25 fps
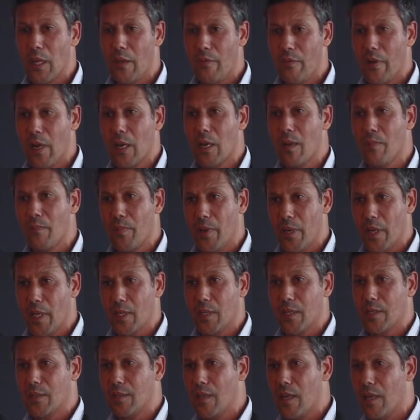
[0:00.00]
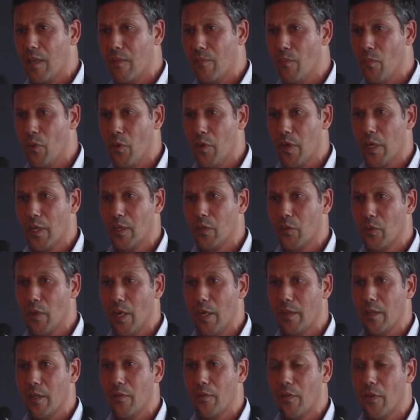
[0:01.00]
Every company, as I said, more than
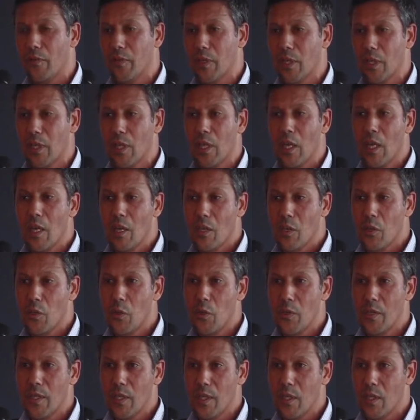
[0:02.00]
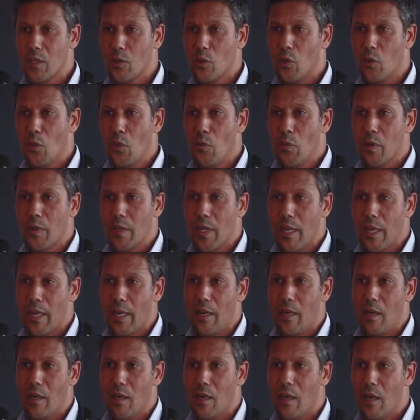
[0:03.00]
250 users, or they
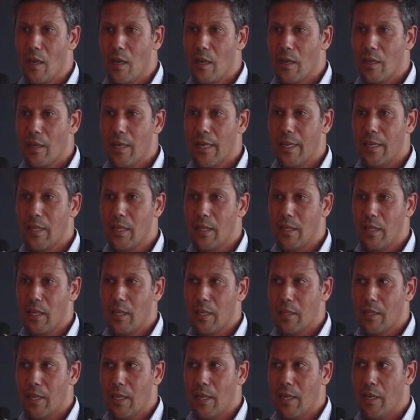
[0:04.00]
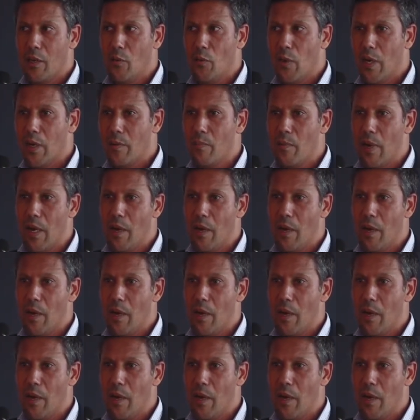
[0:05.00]
are dealing with